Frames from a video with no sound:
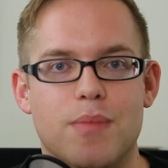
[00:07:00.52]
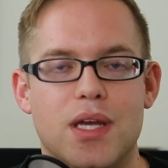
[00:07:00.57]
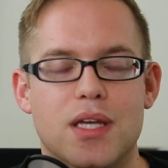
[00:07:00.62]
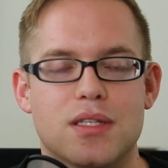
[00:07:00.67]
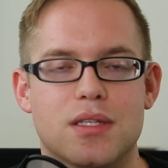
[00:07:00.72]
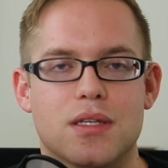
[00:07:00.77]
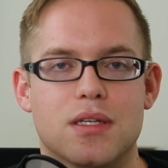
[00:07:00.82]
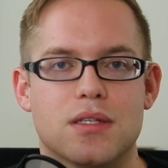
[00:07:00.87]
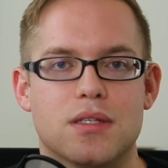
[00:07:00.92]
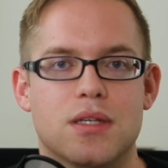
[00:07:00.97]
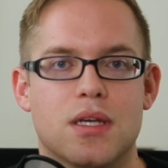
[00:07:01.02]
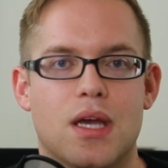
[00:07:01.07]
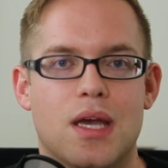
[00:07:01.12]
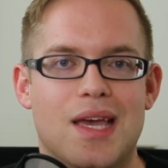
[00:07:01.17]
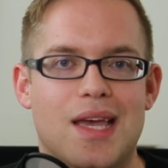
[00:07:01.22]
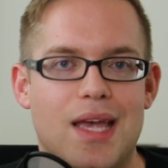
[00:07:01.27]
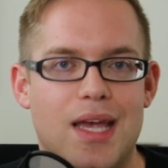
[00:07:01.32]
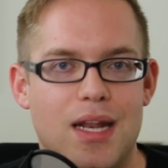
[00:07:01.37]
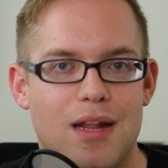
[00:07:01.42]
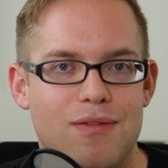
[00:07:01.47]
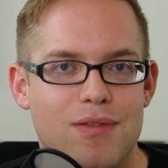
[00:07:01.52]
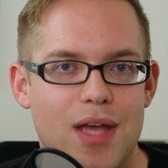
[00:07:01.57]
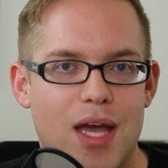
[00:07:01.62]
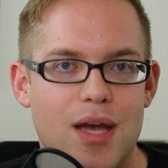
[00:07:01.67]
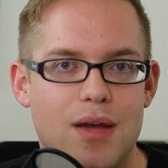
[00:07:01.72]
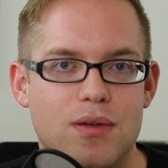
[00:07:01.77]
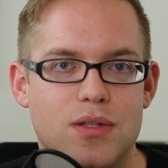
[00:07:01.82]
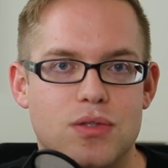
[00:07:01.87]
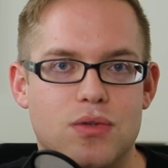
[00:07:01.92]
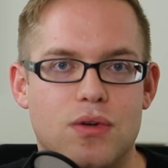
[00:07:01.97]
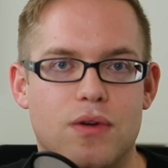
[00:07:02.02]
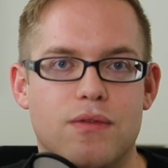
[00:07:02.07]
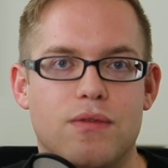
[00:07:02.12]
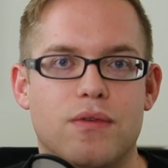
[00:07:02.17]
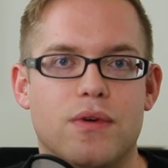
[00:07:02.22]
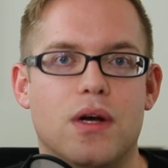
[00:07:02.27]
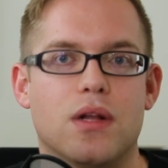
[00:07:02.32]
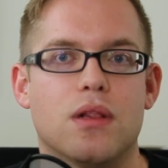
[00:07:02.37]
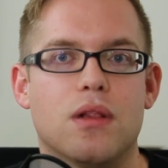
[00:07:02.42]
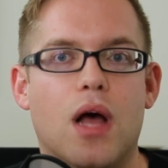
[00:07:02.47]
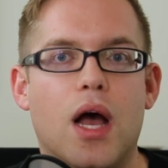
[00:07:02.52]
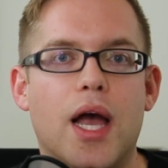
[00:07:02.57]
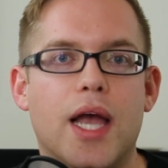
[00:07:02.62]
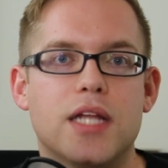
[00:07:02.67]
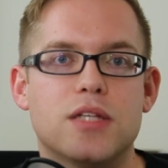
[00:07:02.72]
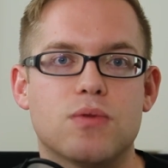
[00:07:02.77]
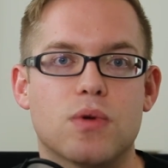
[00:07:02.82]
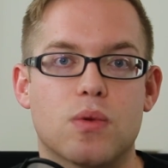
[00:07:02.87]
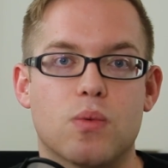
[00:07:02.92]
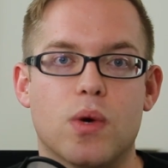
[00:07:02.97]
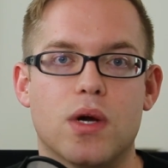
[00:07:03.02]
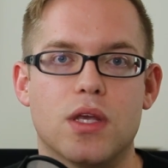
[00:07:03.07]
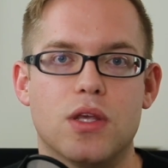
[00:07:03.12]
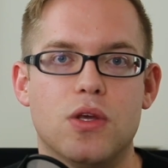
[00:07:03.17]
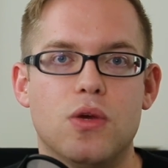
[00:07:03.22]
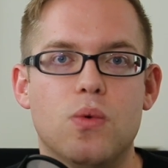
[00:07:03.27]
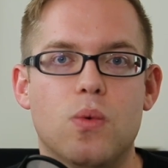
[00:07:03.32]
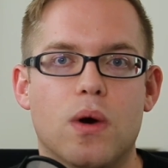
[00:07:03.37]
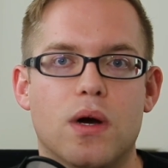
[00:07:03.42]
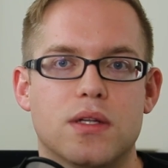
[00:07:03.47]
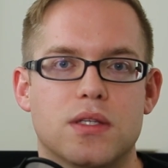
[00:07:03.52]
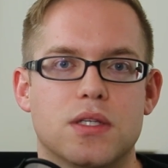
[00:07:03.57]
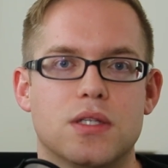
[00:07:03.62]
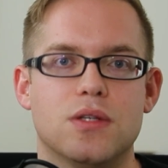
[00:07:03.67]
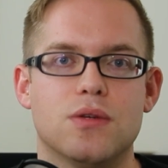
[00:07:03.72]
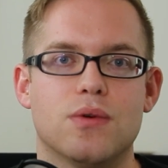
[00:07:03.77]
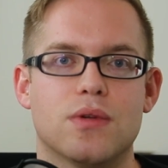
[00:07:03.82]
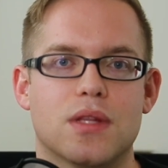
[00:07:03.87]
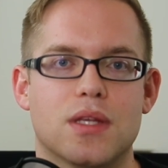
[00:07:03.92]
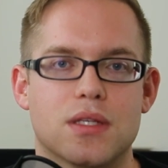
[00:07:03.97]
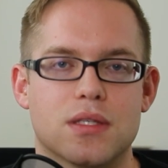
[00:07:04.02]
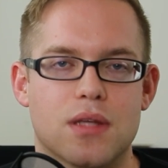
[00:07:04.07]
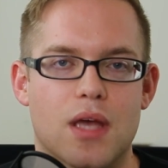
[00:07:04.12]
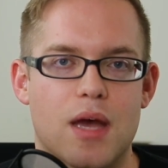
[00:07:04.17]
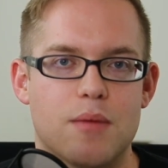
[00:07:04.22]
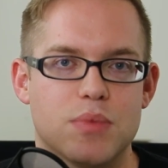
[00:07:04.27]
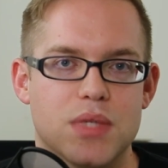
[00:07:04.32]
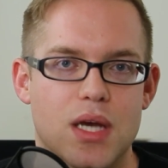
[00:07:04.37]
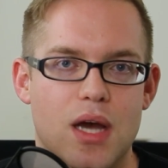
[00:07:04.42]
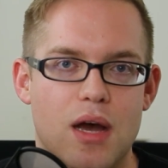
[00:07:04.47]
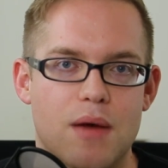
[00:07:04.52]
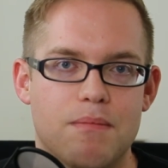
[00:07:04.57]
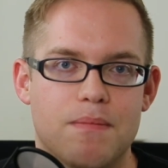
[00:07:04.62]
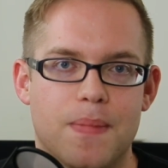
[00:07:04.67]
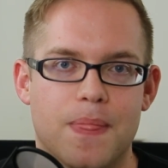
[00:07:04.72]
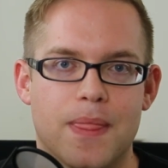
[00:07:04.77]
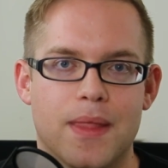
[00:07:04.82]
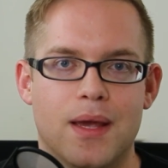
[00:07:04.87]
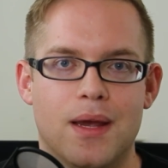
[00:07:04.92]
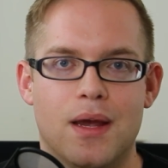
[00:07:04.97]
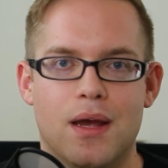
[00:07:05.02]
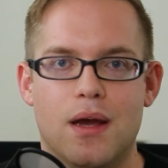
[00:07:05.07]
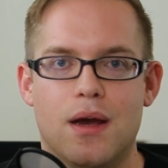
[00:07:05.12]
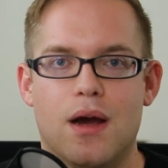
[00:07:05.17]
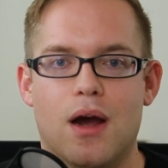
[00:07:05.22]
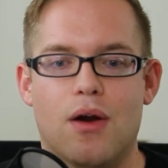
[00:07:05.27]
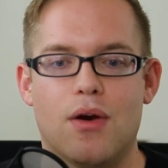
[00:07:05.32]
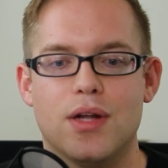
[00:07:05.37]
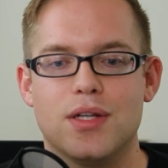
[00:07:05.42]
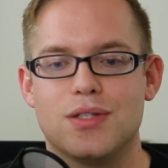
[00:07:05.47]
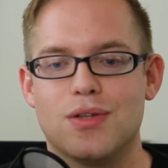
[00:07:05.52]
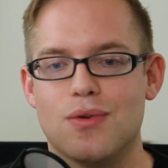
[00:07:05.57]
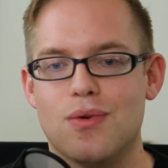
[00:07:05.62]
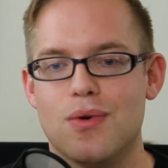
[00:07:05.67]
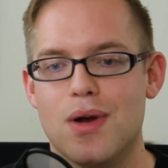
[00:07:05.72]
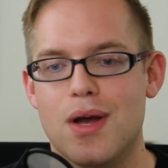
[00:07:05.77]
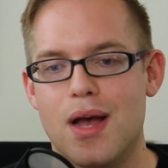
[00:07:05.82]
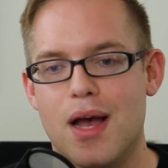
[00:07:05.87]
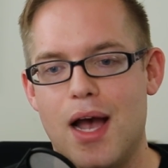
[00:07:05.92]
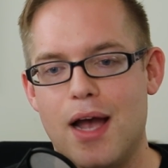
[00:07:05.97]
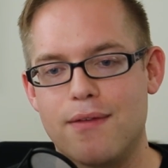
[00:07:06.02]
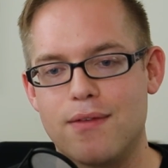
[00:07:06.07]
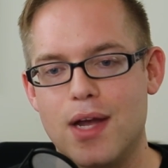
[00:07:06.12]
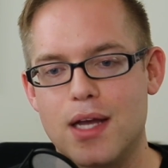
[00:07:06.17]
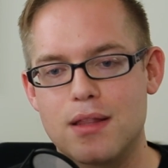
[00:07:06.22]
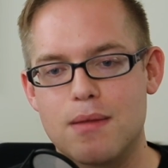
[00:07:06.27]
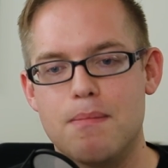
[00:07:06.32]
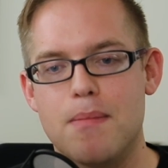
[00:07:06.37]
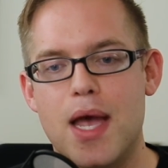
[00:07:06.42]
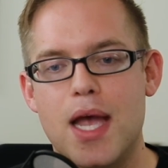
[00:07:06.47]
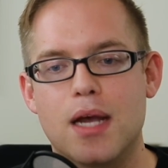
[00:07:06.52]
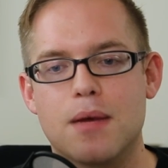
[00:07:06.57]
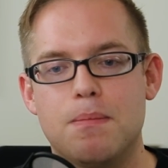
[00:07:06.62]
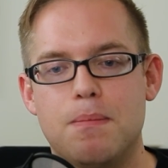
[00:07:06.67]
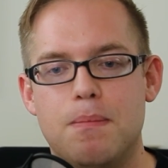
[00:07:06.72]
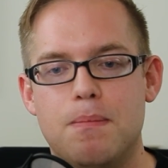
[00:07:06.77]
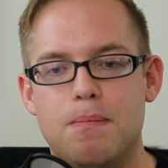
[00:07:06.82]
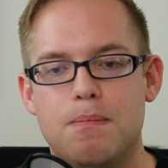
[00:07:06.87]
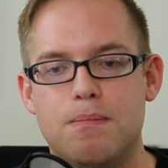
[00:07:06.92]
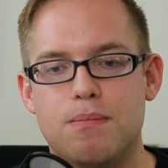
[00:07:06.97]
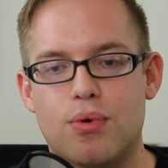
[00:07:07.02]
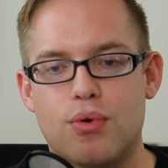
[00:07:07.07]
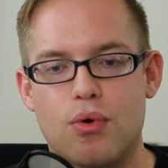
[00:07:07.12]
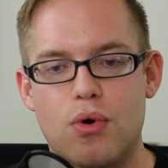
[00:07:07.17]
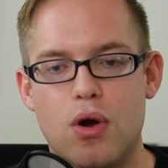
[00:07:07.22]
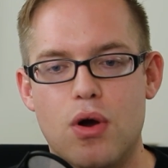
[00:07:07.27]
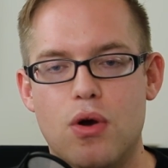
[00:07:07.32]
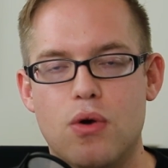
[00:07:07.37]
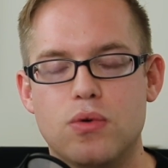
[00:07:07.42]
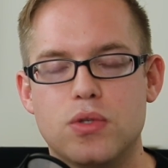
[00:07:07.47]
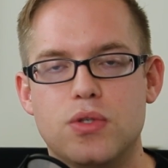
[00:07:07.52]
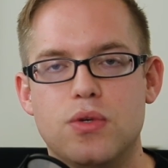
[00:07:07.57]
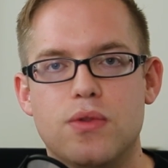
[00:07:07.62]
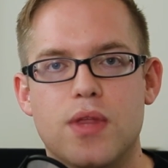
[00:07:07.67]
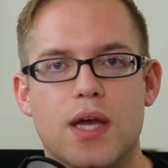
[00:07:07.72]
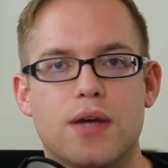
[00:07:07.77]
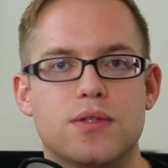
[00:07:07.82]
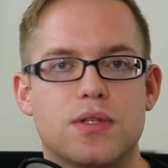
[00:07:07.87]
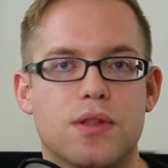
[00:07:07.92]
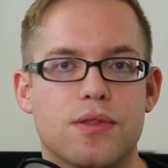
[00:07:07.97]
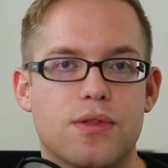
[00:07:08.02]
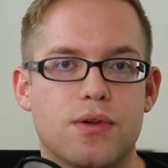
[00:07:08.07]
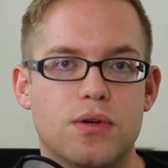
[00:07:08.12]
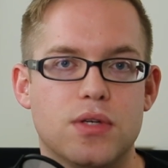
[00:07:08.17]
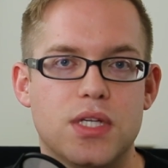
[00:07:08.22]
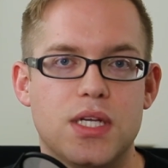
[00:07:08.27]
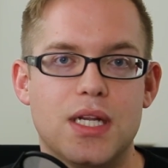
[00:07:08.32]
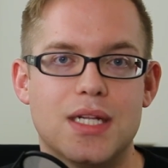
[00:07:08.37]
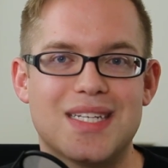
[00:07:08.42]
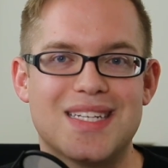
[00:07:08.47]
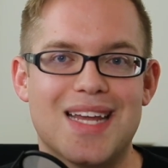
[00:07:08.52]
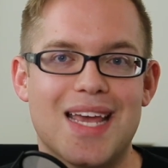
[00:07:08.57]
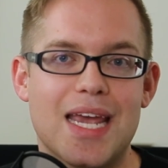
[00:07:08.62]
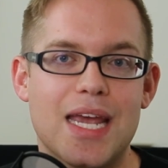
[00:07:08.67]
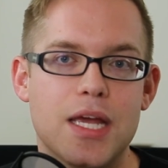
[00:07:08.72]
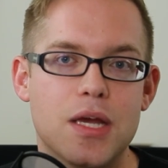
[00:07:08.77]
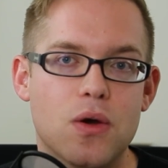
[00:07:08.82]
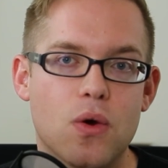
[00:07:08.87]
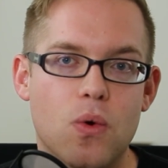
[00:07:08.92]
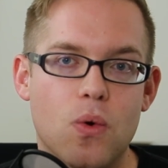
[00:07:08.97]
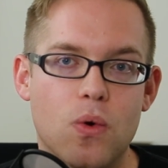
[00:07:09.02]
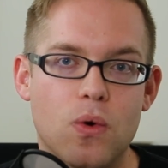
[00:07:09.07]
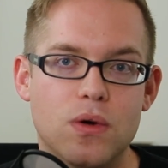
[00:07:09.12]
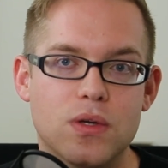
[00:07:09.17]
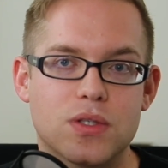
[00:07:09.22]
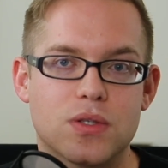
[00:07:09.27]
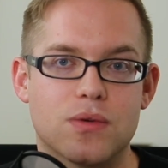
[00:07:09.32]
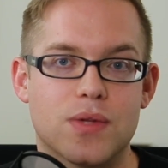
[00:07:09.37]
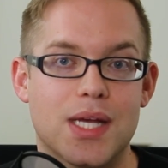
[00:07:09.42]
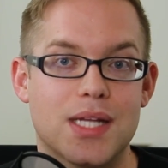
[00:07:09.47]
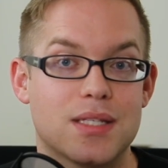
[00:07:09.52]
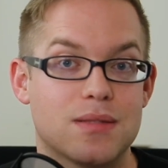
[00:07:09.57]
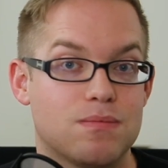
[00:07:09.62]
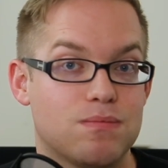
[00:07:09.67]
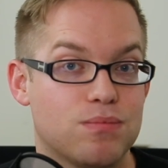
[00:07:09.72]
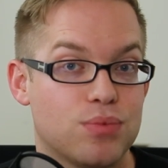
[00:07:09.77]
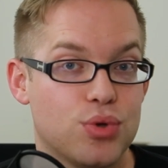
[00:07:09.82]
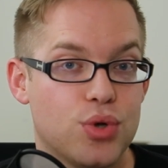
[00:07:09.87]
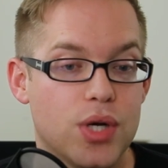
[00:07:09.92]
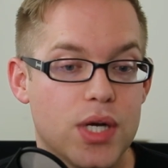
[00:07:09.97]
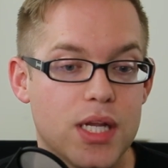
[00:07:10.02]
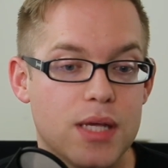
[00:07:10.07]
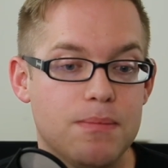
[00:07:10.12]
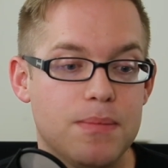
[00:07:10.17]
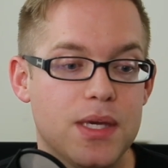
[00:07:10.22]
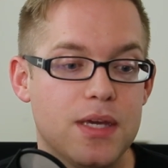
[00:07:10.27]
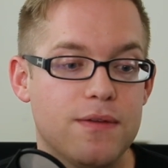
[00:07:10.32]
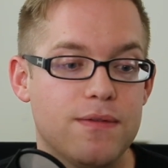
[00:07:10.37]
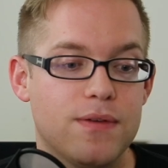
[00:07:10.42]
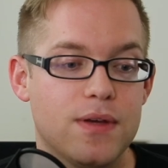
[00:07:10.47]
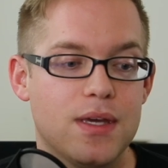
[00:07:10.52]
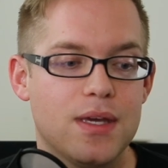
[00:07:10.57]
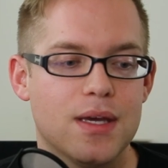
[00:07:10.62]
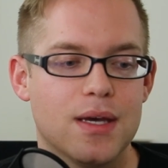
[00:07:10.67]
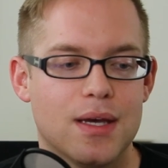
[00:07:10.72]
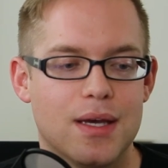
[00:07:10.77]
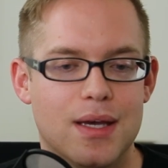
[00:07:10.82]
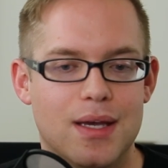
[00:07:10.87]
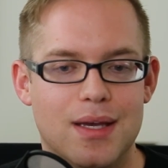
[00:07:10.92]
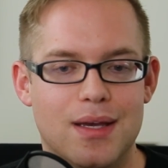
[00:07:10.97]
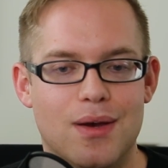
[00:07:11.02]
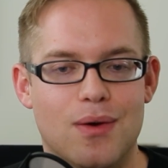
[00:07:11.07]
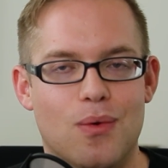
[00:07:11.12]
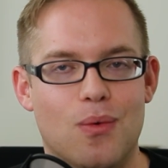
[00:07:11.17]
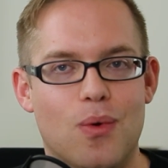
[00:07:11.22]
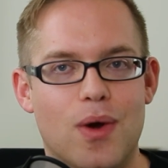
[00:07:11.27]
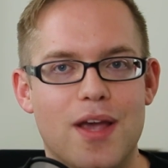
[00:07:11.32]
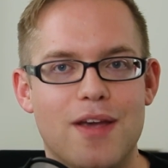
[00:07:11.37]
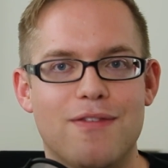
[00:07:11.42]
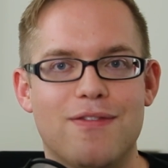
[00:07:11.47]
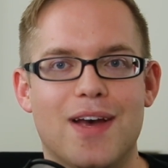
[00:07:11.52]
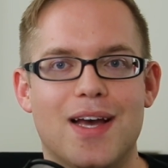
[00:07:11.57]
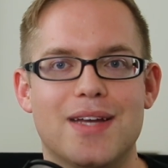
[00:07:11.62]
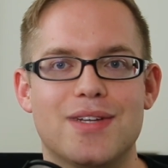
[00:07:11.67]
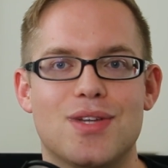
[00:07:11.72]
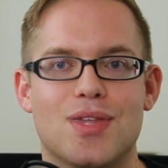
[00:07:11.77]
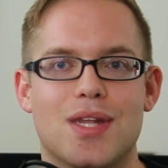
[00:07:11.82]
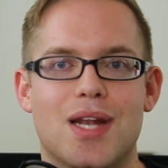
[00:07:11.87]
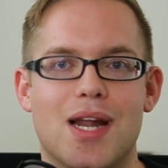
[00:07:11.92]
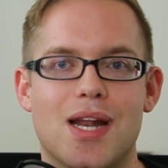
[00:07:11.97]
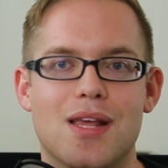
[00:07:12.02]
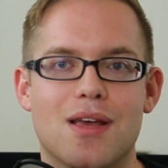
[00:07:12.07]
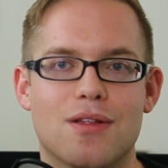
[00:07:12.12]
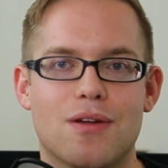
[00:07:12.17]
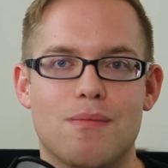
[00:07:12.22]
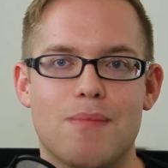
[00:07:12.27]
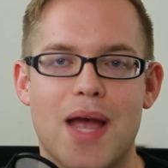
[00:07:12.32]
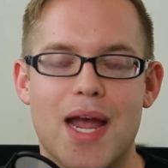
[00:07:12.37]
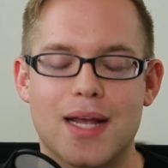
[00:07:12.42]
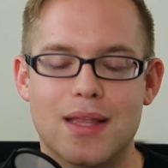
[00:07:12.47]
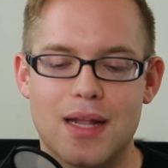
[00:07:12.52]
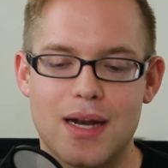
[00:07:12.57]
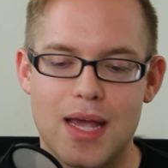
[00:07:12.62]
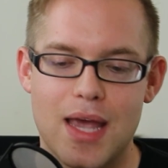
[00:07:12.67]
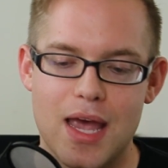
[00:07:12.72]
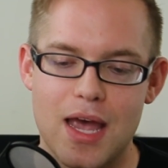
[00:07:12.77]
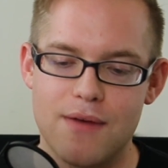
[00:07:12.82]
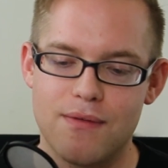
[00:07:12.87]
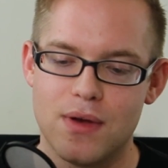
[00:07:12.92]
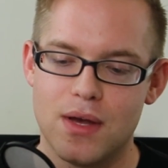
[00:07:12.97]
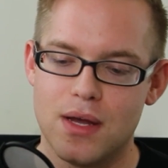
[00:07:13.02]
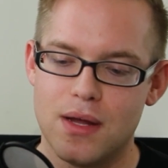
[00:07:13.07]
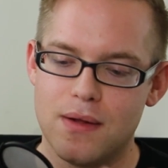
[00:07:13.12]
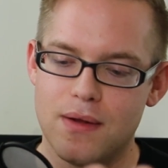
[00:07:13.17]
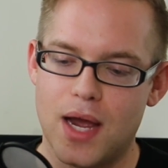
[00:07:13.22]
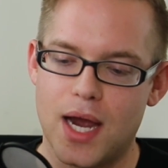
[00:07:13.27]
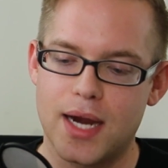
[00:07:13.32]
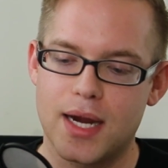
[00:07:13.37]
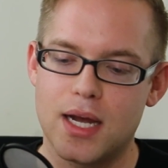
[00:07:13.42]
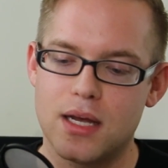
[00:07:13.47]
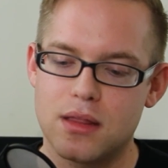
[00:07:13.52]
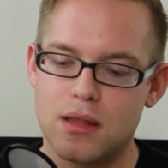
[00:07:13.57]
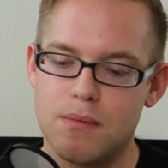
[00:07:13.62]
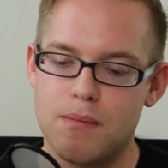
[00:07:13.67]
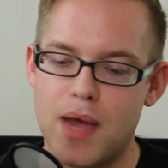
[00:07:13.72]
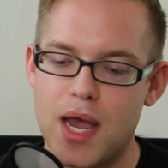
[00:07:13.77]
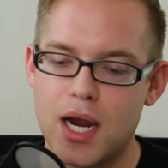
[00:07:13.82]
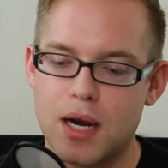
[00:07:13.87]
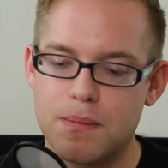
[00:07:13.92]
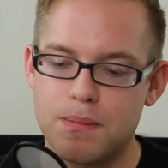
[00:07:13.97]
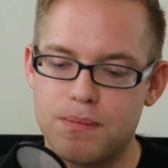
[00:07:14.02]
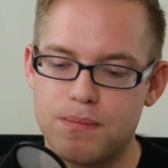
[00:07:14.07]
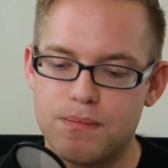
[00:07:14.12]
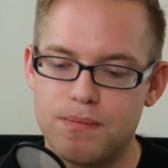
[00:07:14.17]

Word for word: basis and if that sort of aligns with what you want to do with this laptop. All right, so I've got the Mac Pro 2013. It's an 8 core, so that's pretty beefy, way faster than any other Mac that I have. I got the MacBook